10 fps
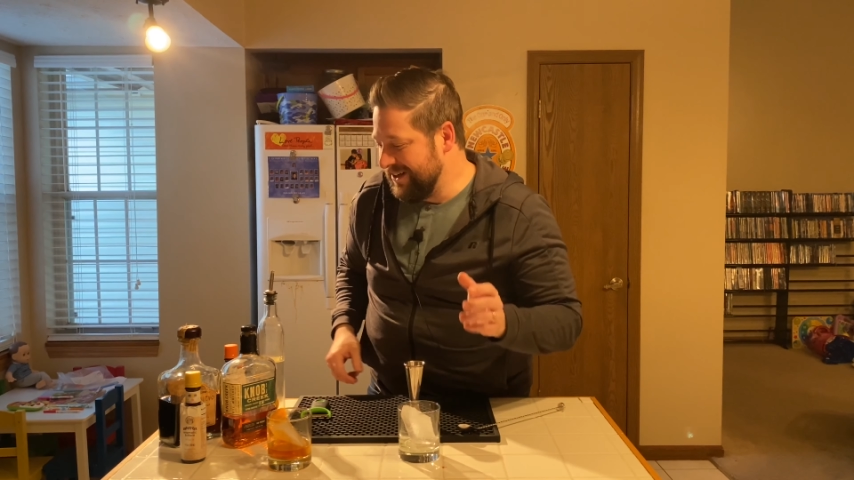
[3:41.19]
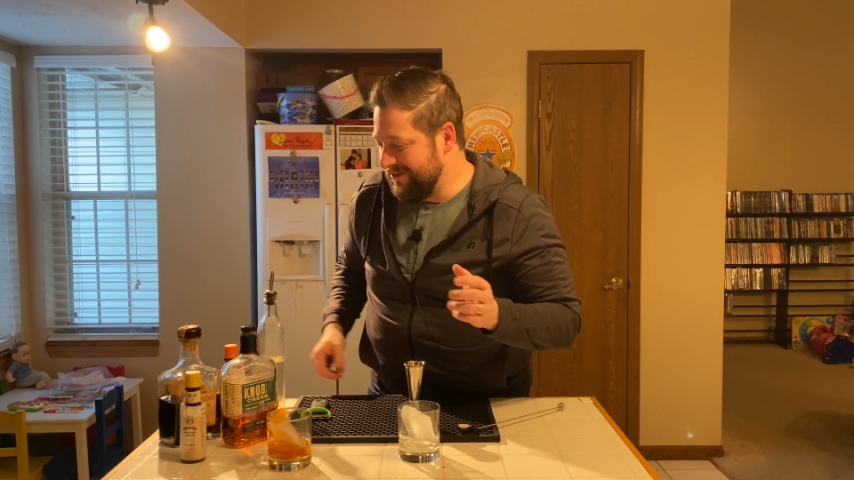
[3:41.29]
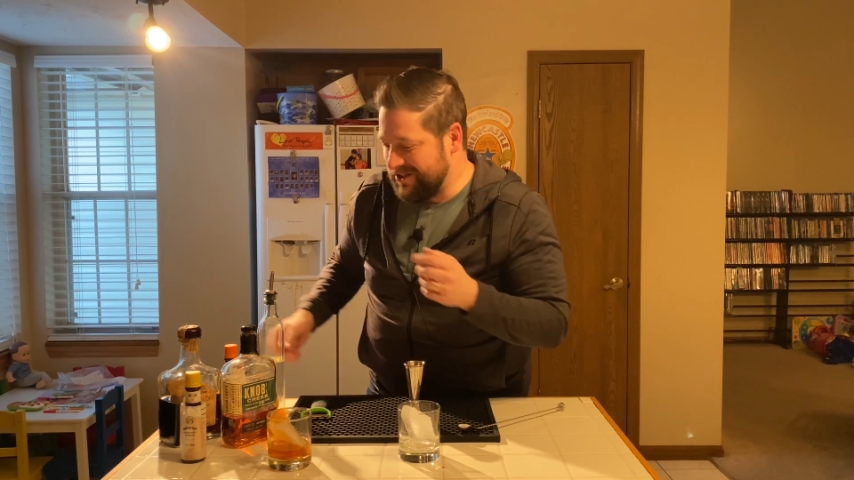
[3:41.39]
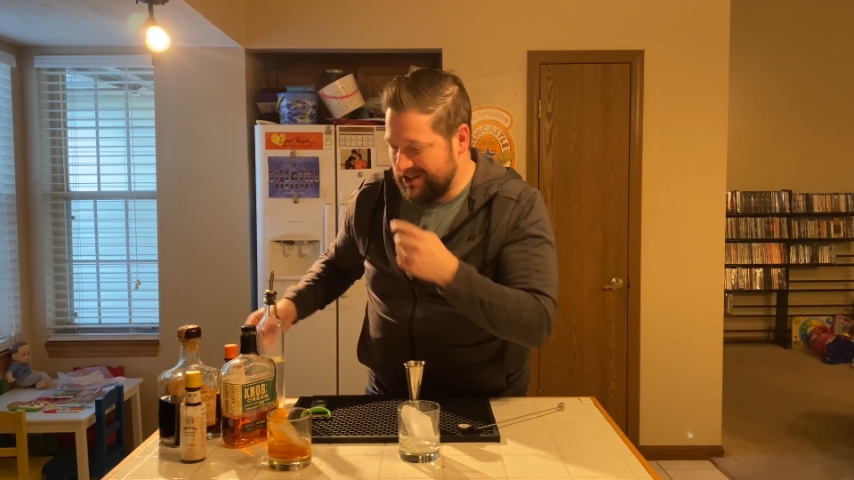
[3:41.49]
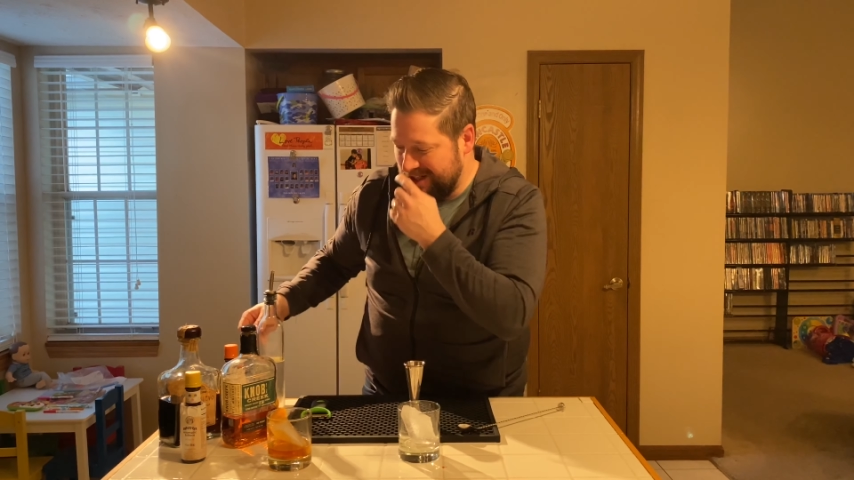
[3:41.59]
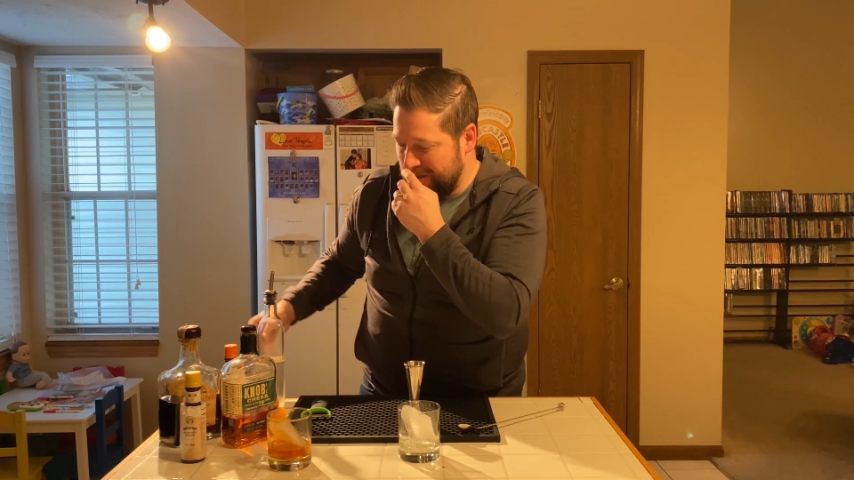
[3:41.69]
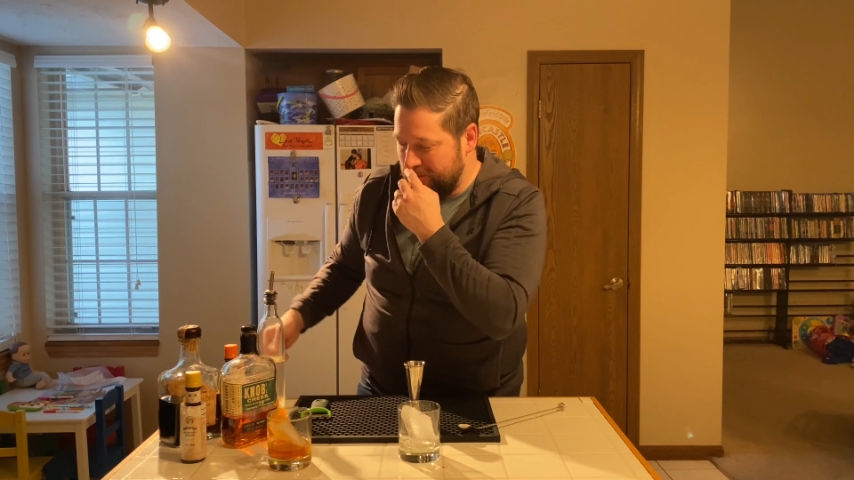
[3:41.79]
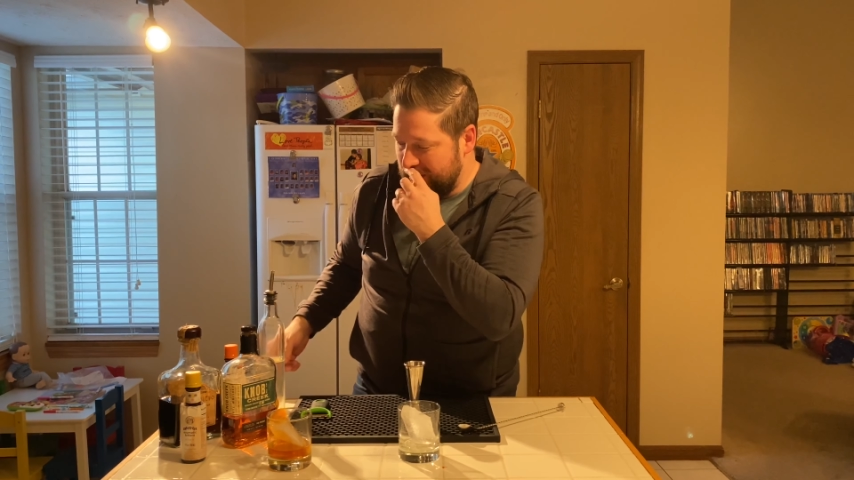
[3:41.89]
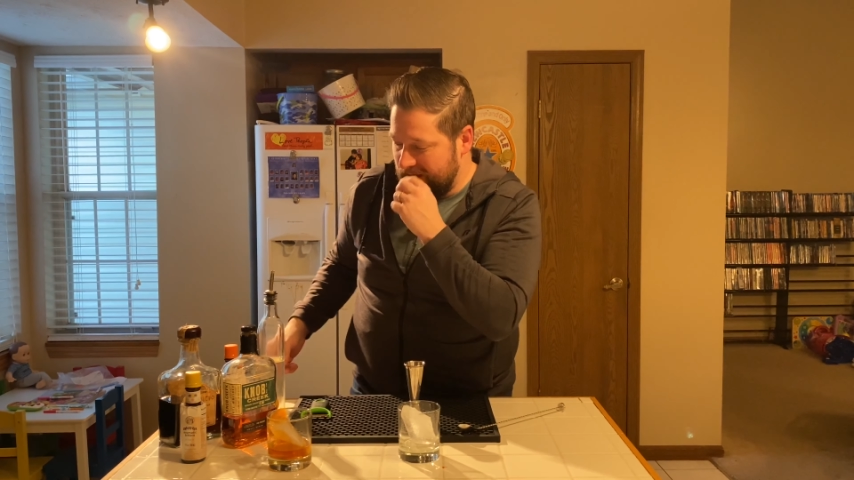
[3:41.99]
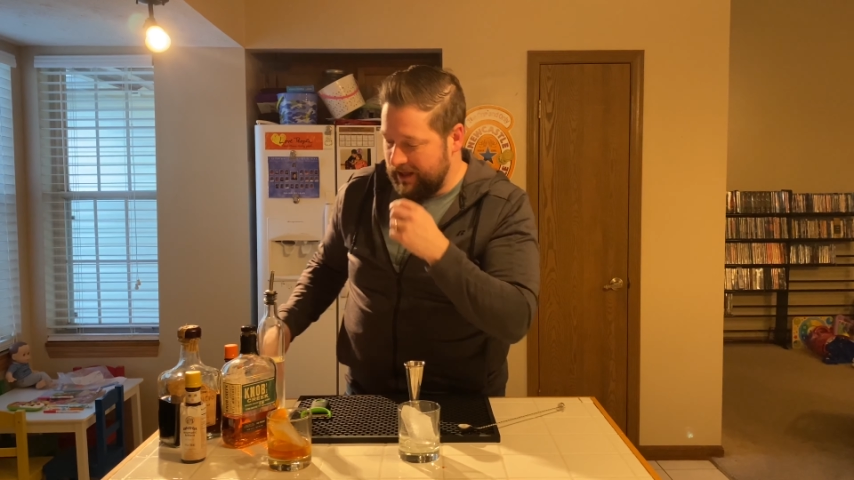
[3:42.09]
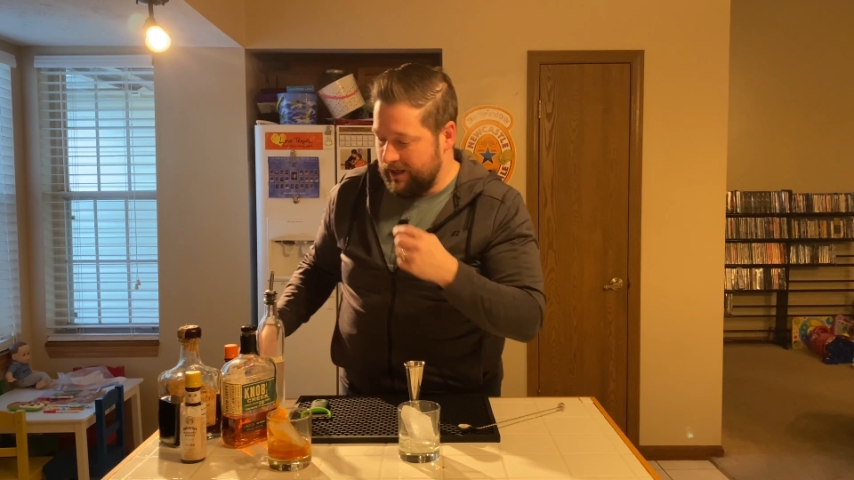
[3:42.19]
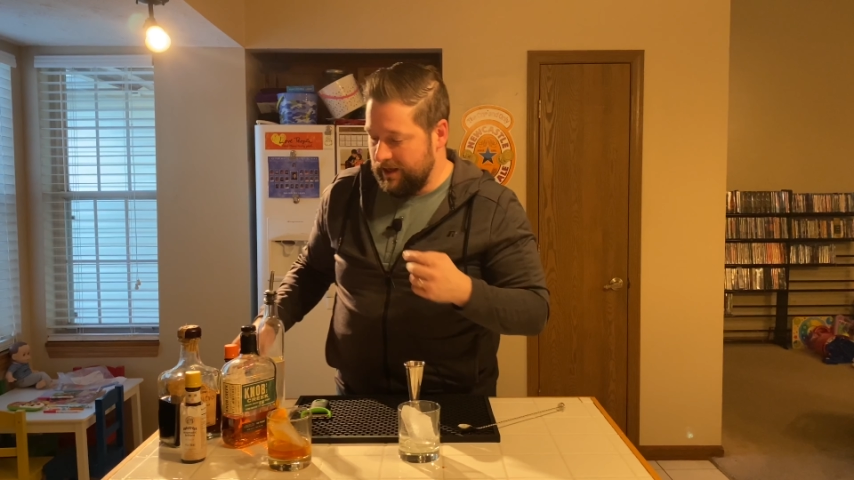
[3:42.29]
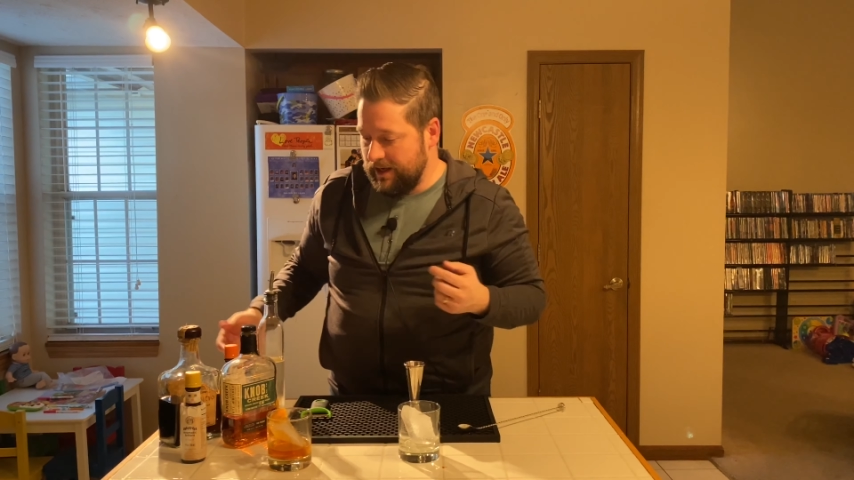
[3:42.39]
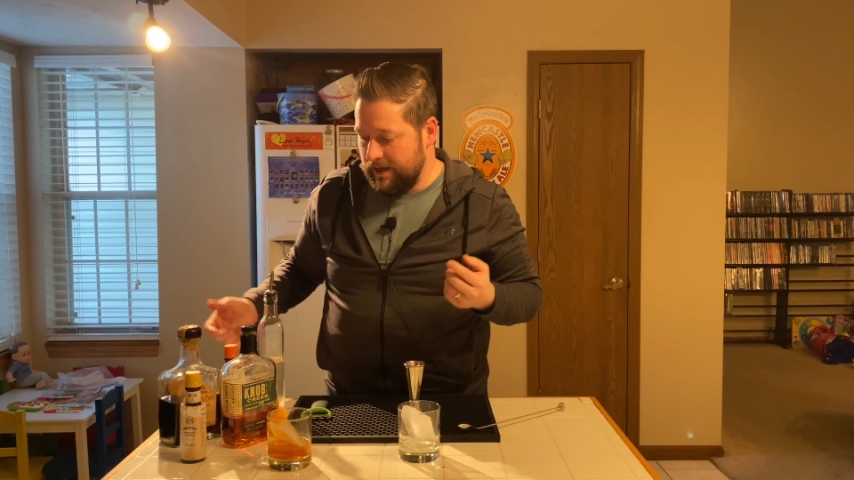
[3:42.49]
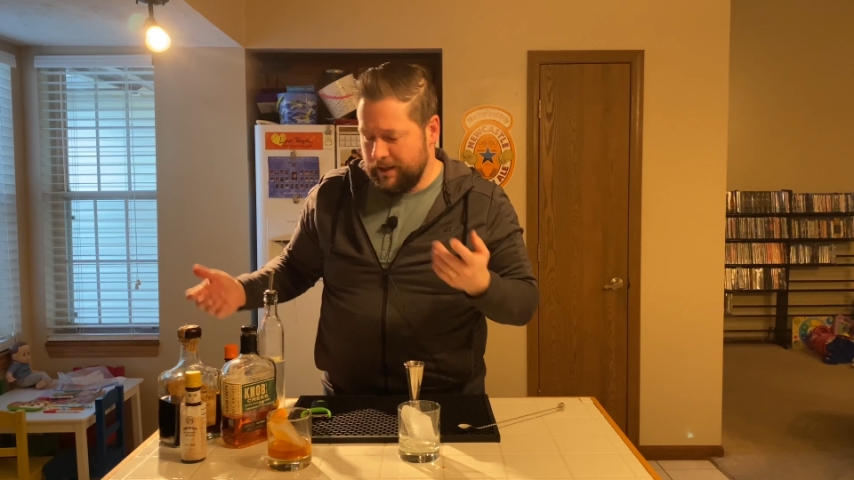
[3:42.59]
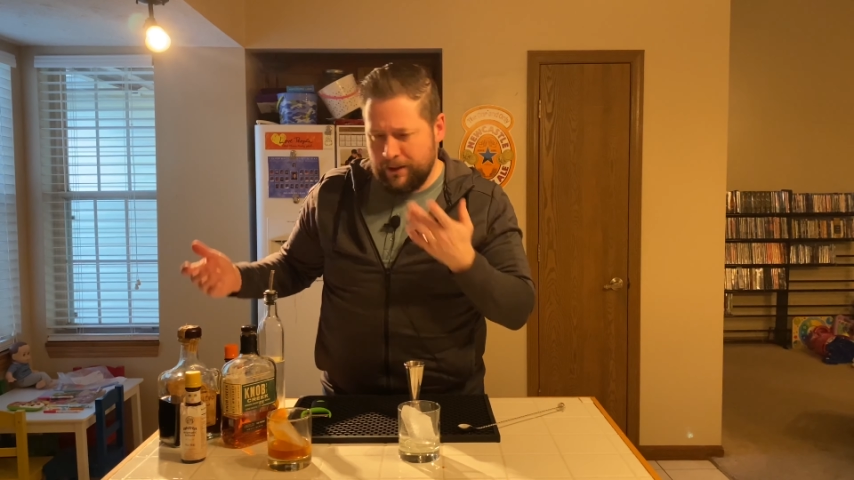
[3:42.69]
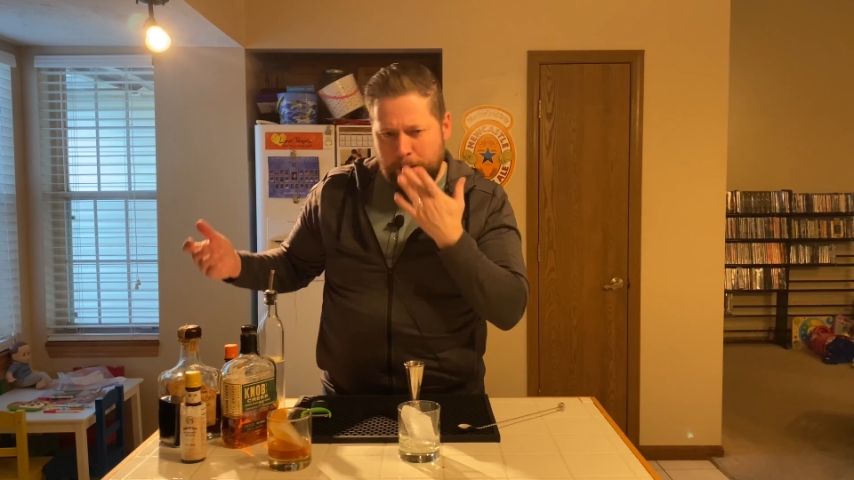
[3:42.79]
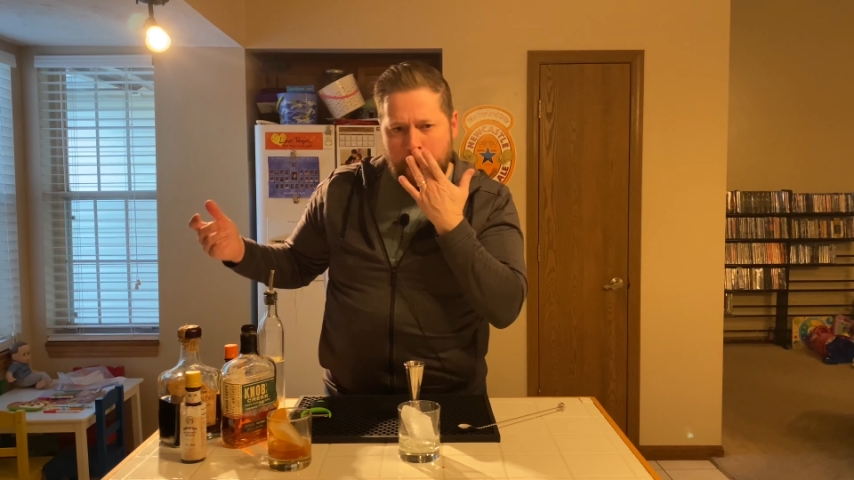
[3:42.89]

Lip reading: which is going to be the